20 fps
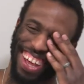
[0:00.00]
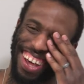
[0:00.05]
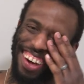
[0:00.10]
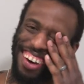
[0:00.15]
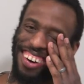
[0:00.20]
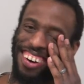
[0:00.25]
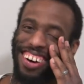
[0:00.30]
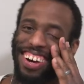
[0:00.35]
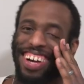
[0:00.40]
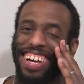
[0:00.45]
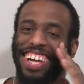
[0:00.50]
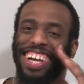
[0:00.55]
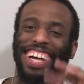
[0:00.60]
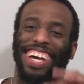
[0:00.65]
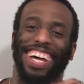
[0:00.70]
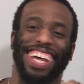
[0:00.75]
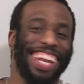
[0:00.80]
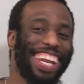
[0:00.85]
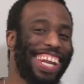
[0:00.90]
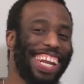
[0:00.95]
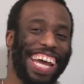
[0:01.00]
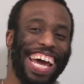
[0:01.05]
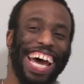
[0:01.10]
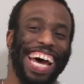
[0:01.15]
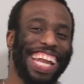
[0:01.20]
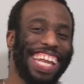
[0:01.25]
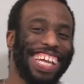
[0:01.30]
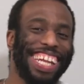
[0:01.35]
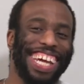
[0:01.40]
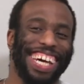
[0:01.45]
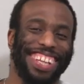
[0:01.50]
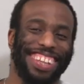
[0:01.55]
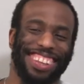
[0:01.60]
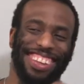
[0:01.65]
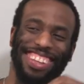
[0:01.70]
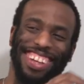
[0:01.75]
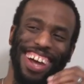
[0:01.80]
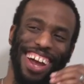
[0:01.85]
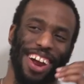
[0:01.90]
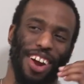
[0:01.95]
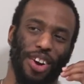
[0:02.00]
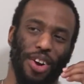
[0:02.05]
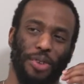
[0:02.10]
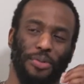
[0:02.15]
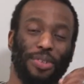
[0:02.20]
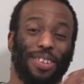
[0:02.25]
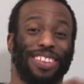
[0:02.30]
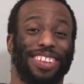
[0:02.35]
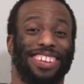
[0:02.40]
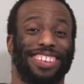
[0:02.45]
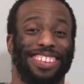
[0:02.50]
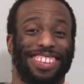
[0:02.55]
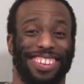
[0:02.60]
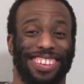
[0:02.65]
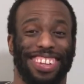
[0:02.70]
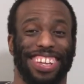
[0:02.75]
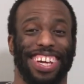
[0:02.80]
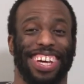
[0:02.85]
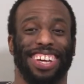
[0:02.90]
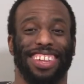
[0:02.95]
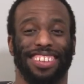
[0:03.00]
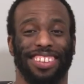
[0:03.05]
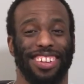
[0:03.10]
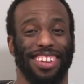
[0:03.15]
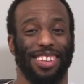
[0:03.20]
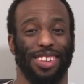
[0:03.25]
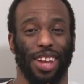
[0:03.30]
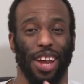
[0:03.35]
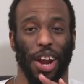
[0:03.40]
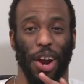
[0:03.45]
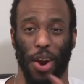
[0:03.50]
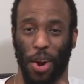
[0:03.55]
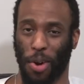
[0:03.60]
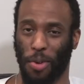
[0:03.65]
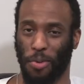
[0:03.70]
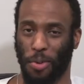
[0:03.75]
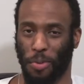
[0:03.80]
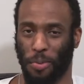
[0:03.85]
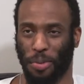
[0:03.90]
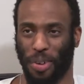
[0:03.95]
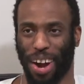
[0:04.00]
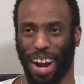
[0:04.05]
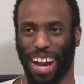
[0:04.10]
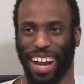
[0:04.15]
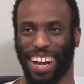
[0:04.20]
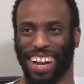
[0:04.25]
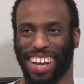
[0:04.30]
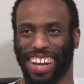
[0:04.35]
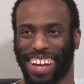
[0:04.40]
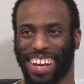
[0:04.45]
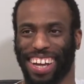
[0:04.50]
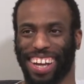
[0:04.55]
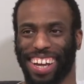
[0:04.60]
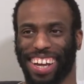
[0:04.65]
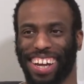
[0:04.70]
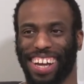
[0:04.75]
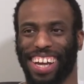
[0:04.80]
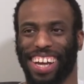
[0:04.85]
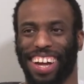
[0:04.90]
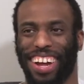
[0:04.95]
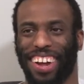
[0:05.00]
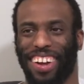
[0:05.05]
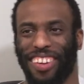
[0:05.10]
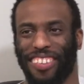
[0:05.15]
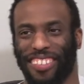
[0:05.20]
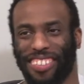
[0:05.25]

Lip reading: Yo, Nellie, that's terrible. This is This is a terrible prank. Am I talking?